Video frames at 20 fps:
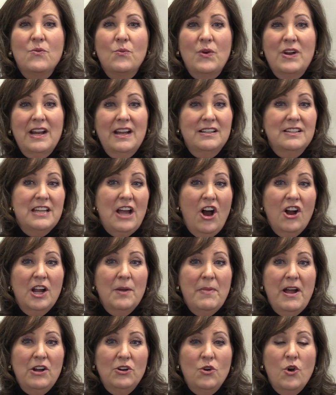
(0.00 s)
When I talk
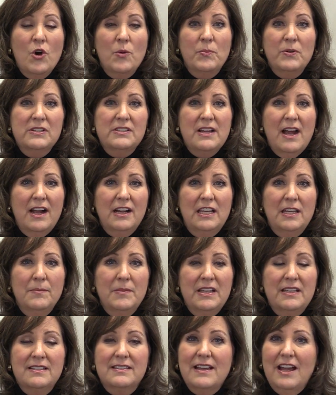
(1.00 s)
about corporate
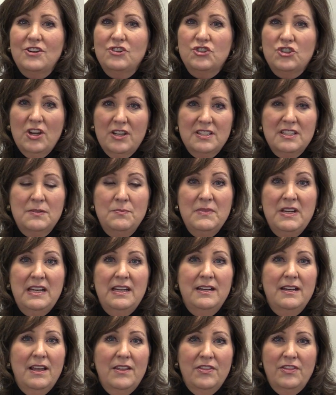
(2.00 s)
documents, I just
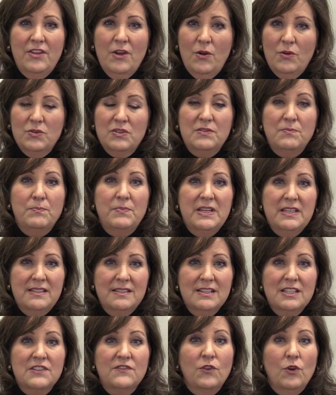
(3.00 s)
mean those
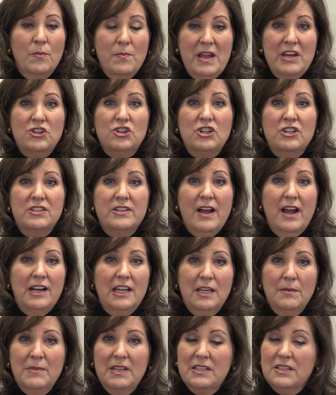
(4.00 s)
business formation
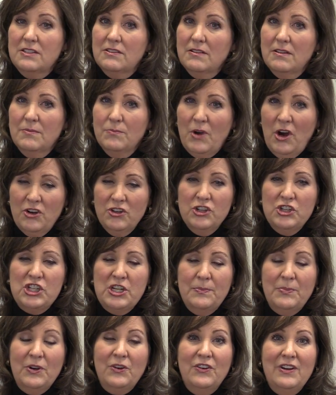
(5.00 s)
documents:
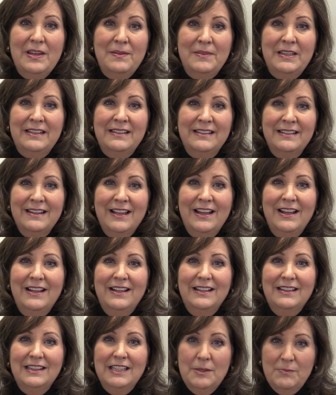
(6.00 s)
partnership agreement,
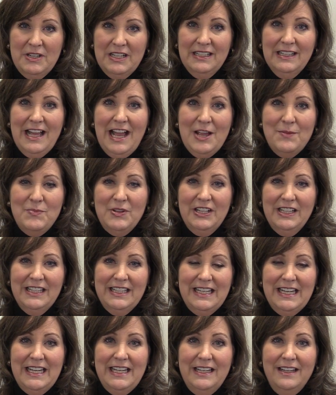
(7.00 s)
limited
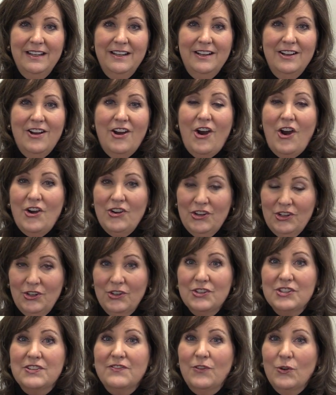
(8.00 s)
liability,
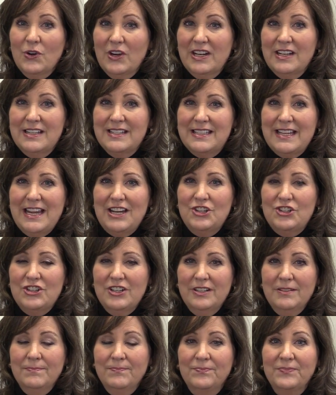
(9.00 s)
articles of
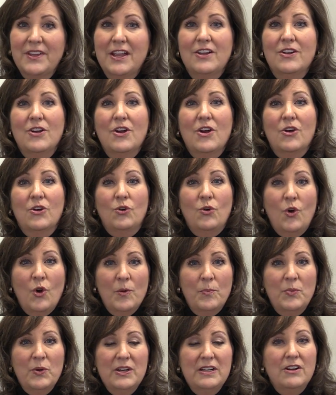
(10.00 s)
organization, or
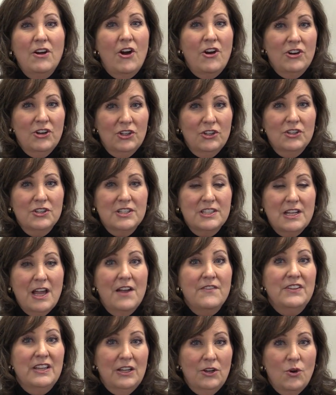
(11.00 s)
corporate articles
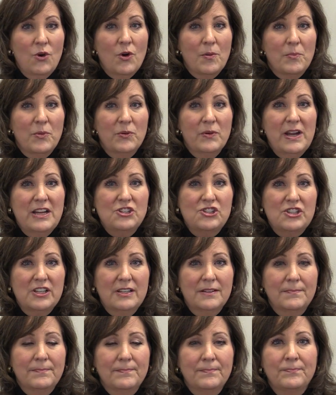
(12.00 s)
of
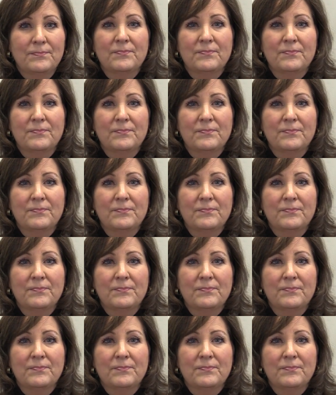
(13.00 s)
incorporation.